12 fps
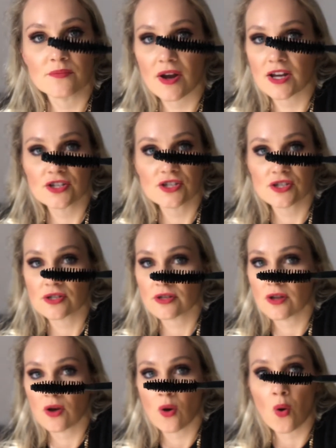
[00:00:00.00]
brush.
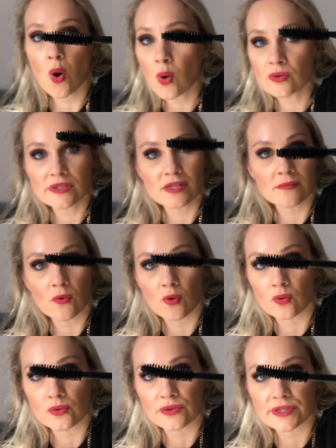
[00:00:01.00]
Awesome
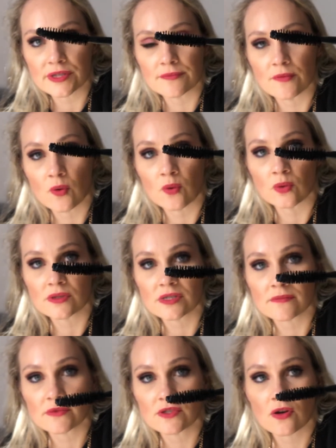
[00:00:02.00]

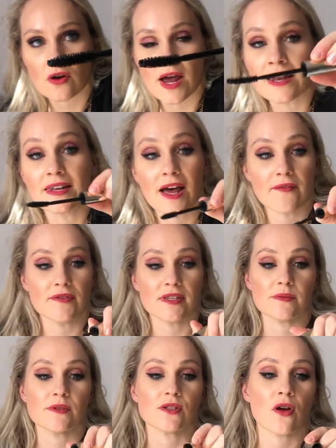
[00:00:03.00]
mascara. I love
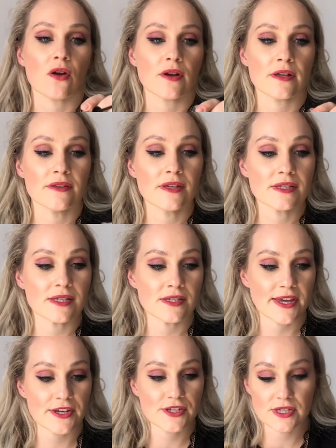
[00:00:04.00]
this mascara. This is
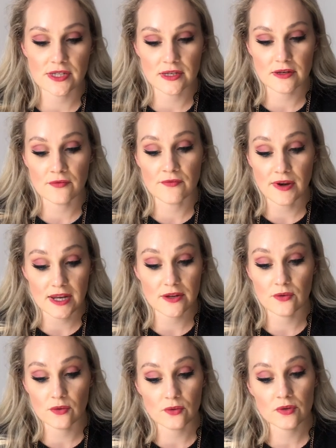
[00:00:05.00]
actually really
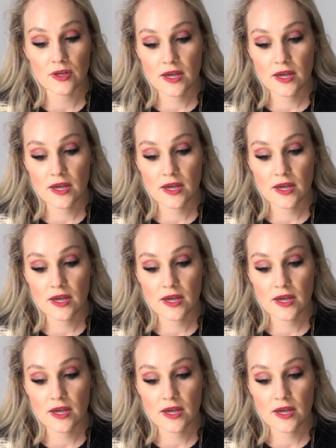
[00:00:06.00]
cool.